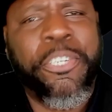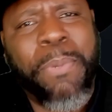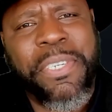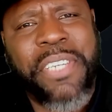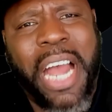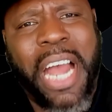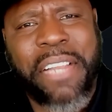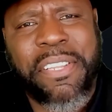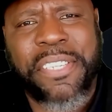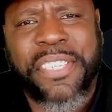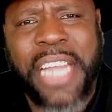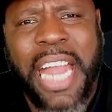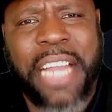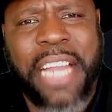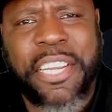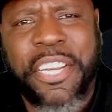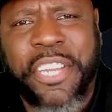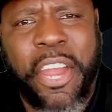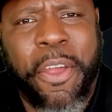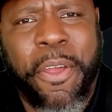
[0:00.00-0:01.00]
you with Dr.
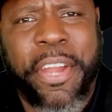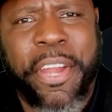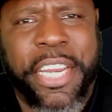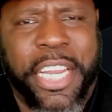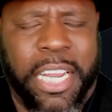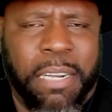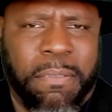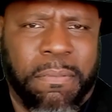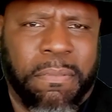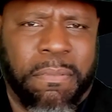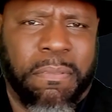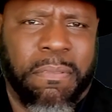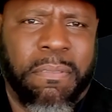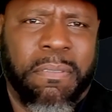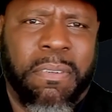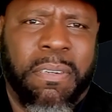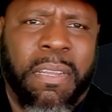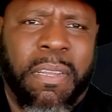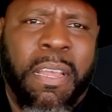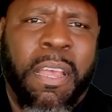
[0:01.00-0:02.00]
Sandy Durden.
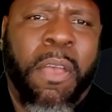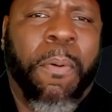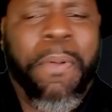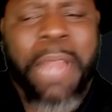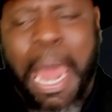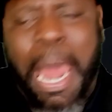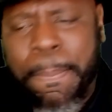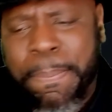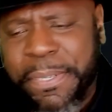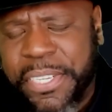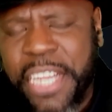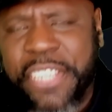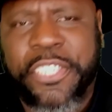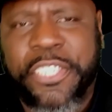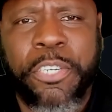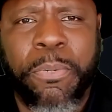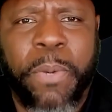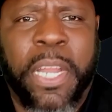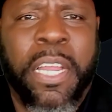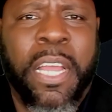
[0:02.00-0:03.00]
When I
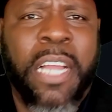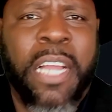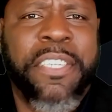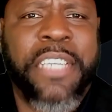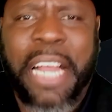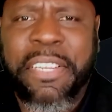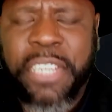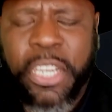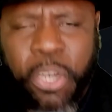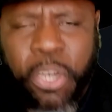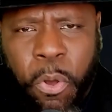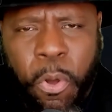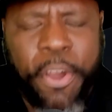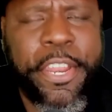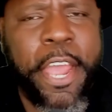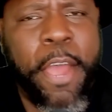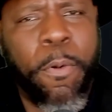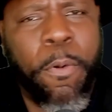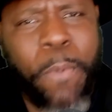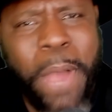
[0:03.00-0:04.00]
present you with Dr.
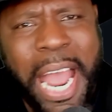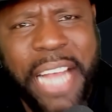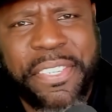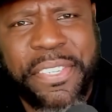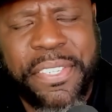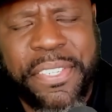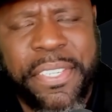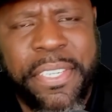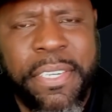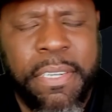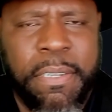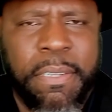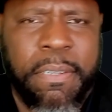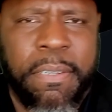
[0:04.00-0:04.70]
Cornell West,